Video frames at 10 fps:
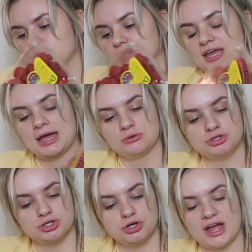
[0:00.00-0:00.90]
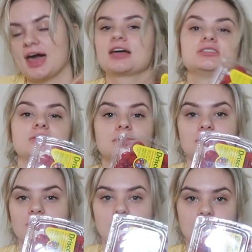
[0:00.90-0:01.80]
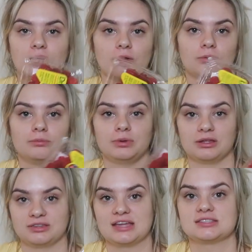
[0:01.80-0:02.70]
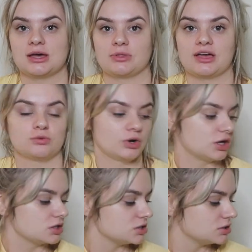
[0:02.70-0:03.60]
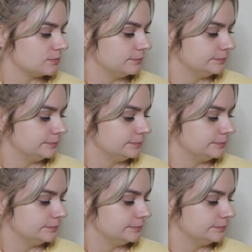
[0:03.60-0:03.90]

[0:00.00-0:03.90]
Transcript: to counteract the cookie dough, because that's how that works.